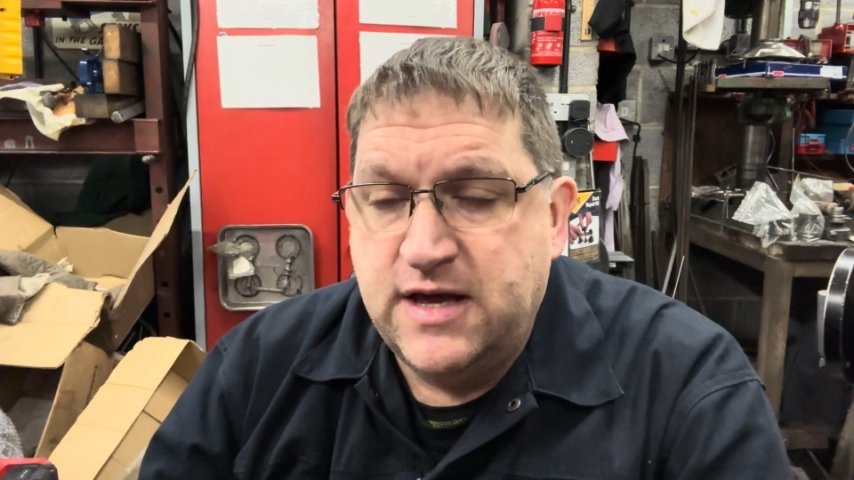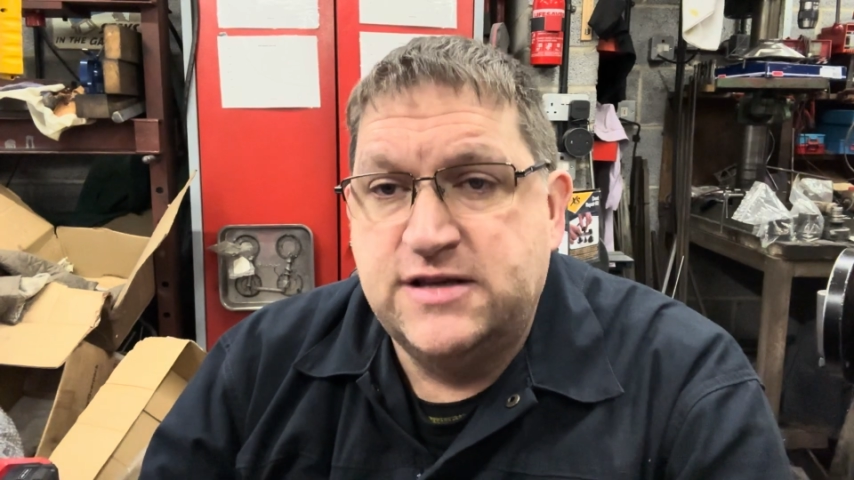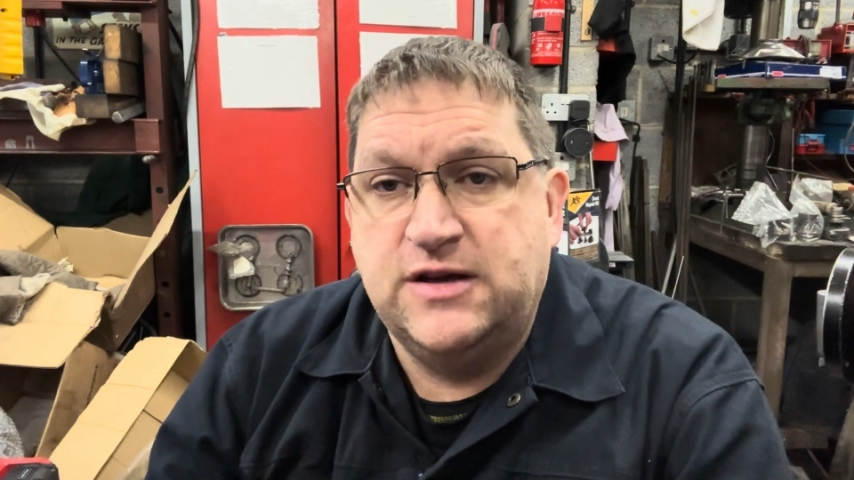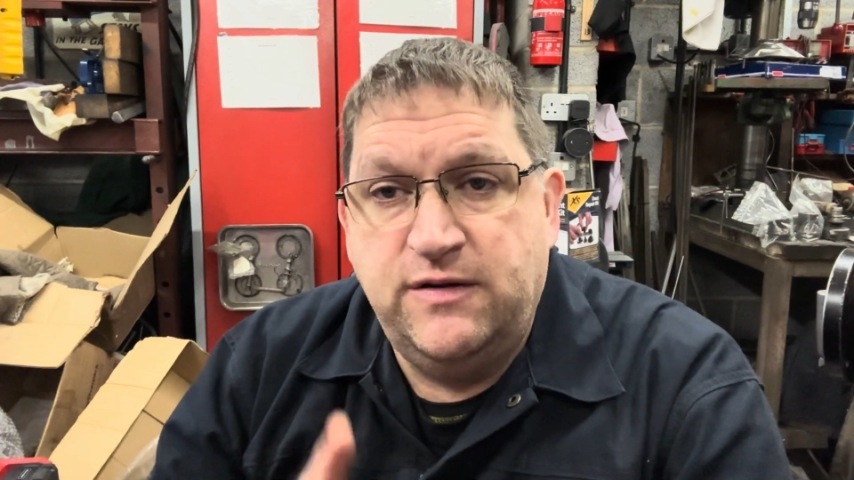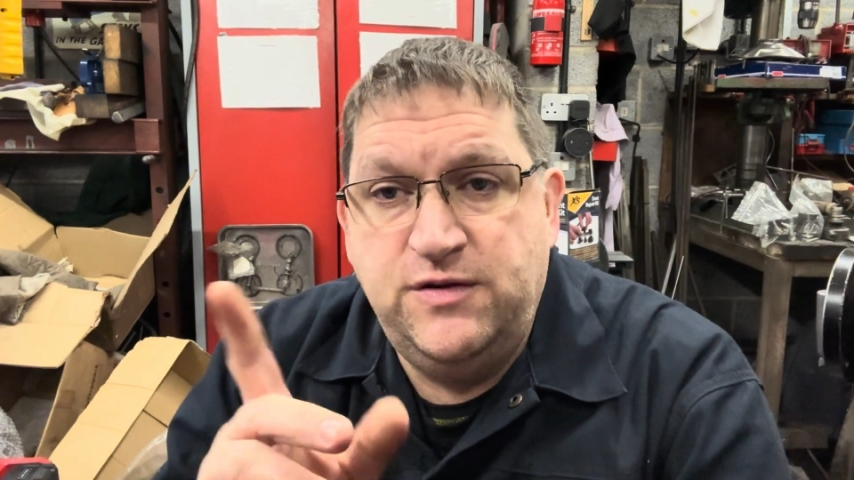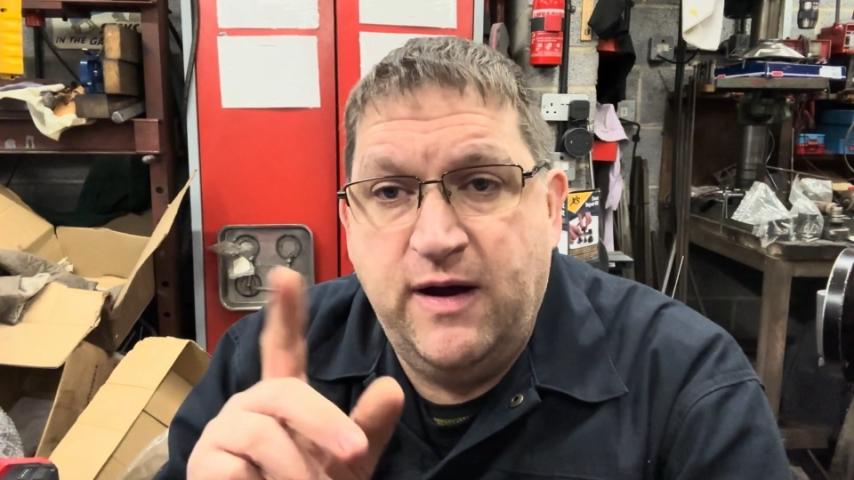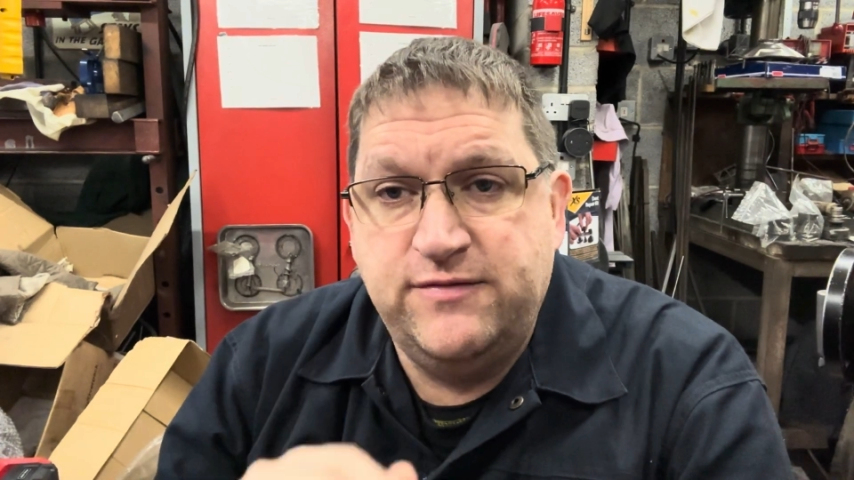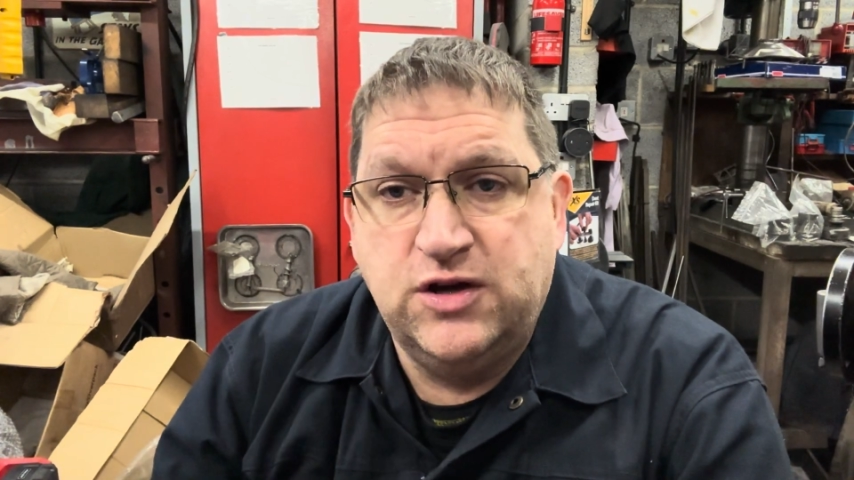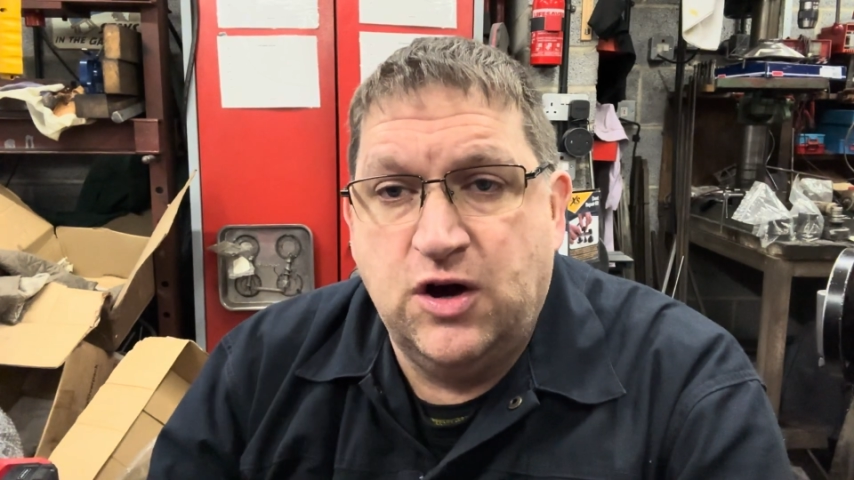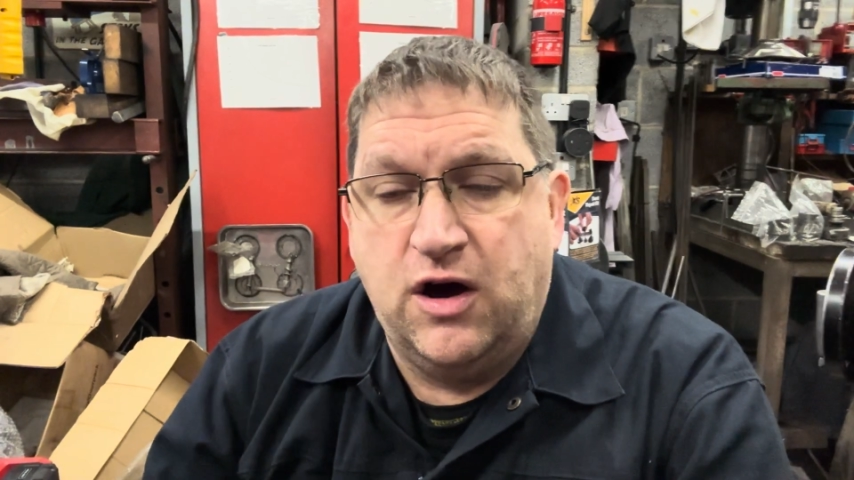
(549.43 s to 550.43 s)
So if you
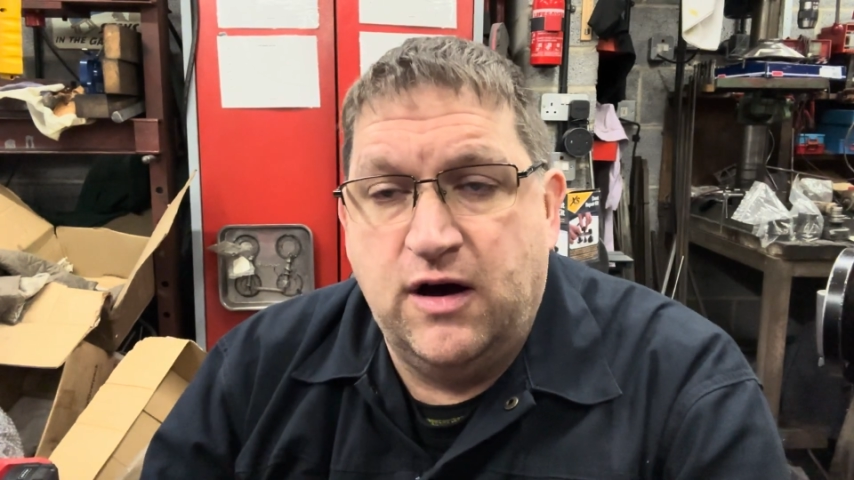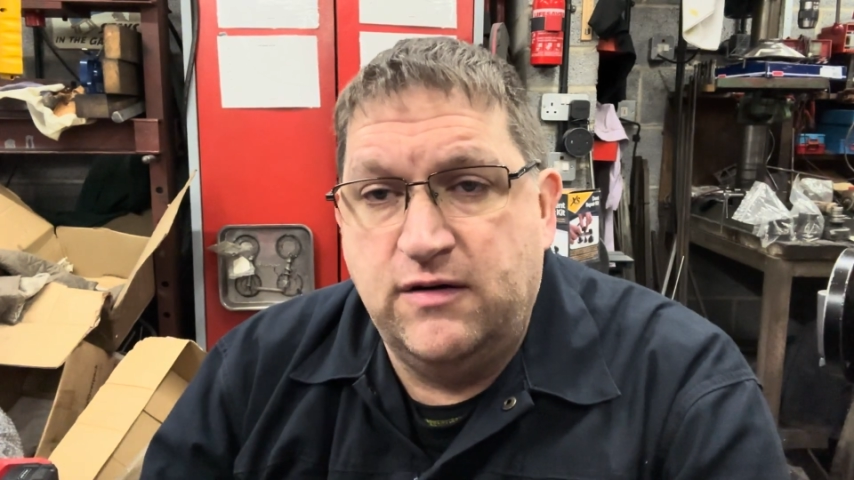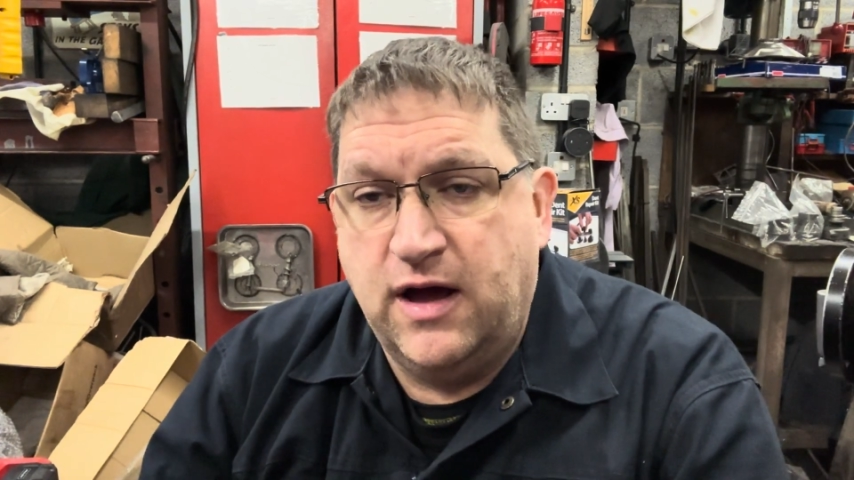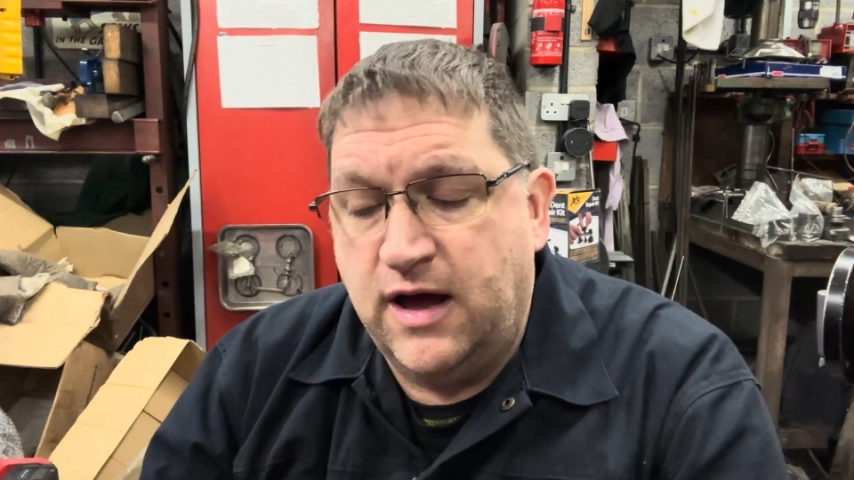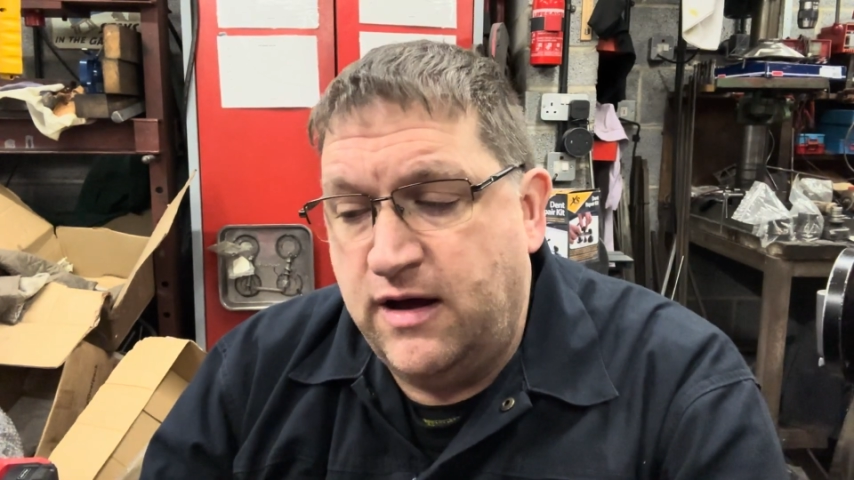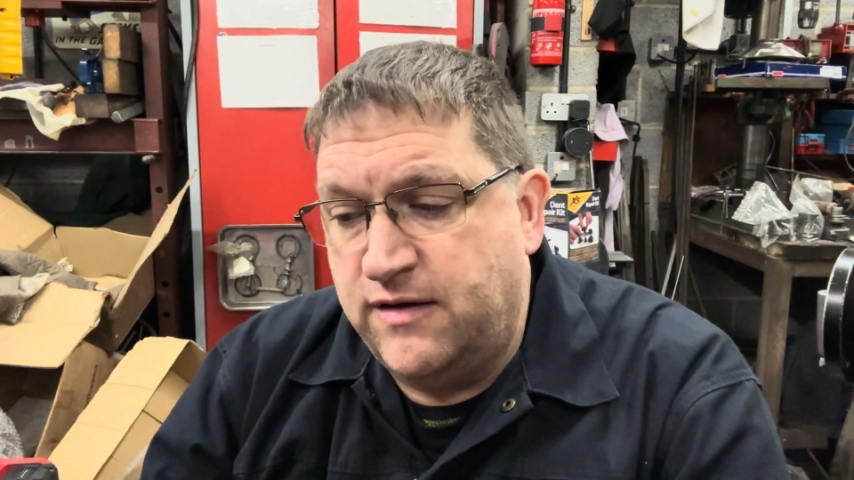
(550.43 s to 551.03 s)
haven't got a,